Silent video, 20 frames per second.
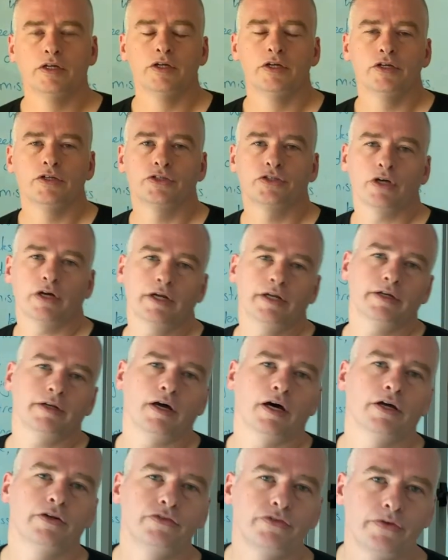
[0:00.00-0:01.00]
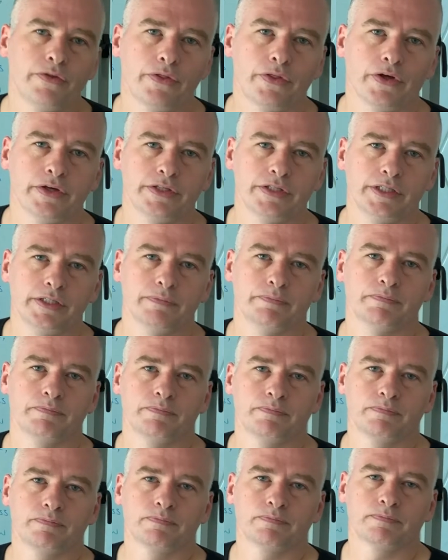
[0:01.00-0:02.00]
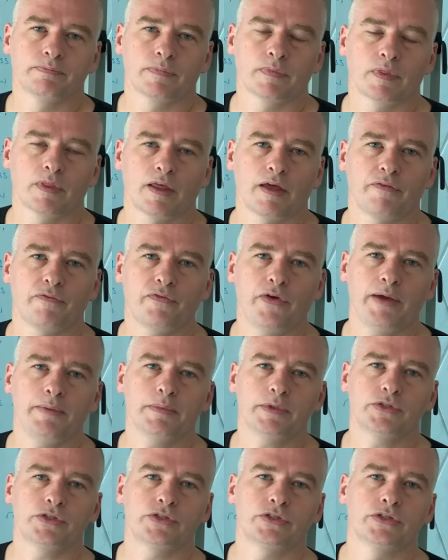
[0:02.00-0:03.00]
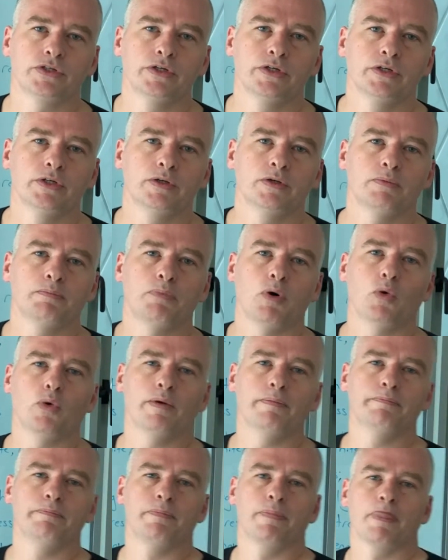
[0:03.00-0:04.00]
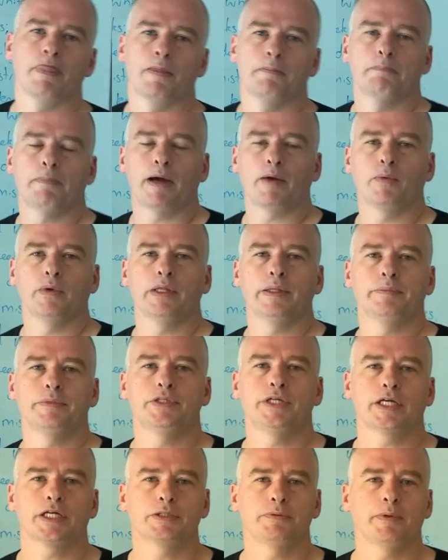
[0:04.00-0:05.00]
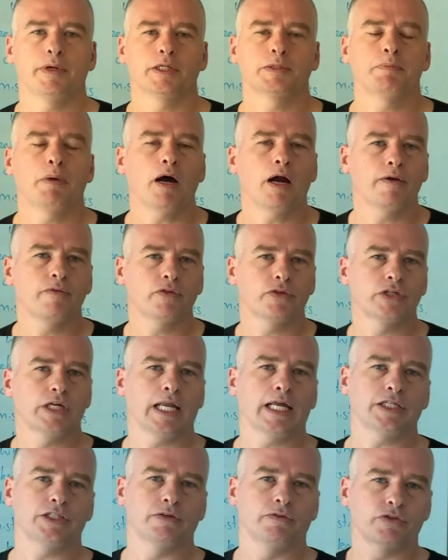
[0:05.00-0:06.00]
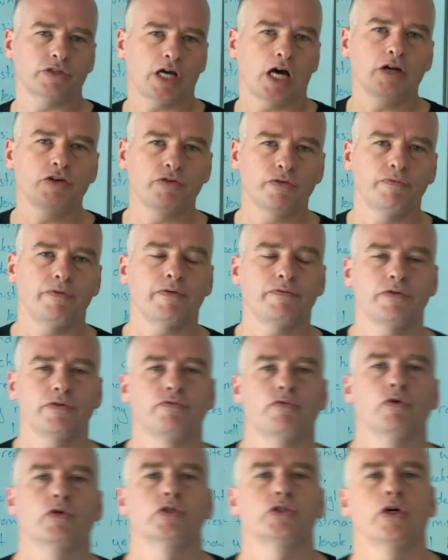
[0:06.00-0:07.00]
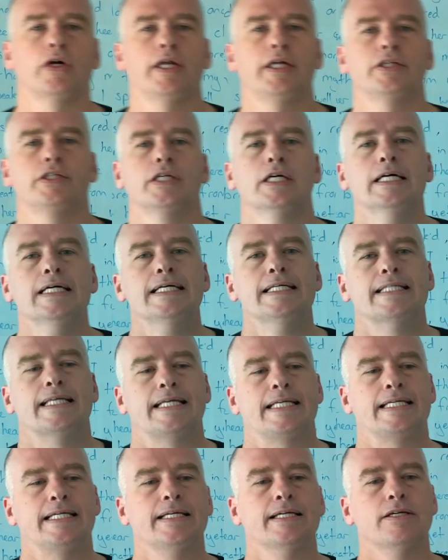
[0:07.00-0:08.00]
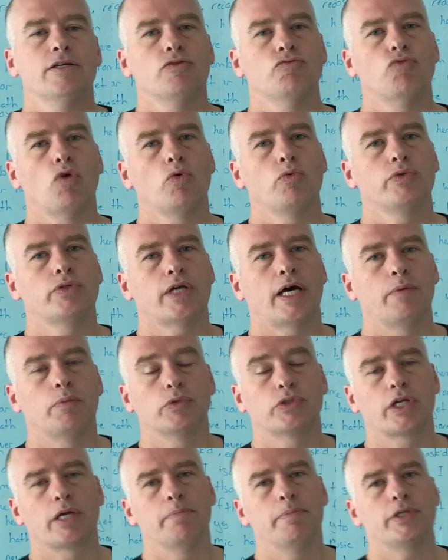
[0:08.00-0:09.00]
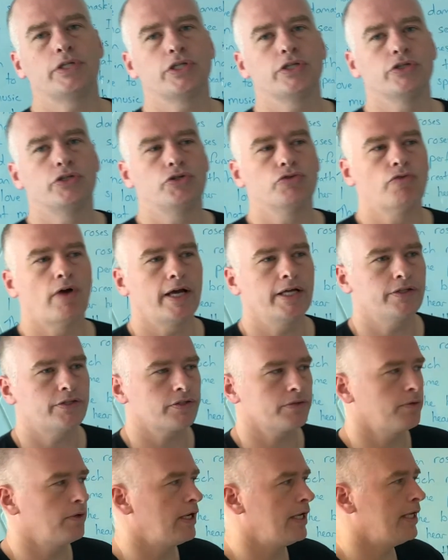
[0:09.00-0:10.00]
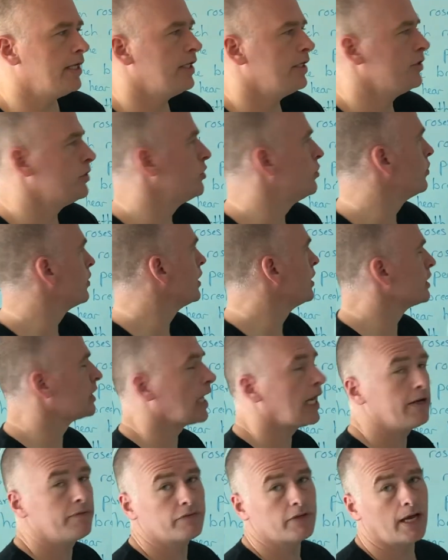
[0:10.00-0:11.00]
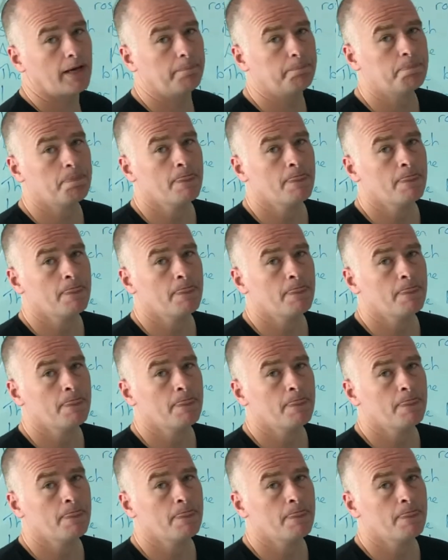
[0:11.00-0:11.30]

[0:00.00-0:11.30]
Sonnet 130, a famous poem by William Shakespeare as part of the collection of the 154 sonnets that he wrote and was commissioned to write during his lifetime.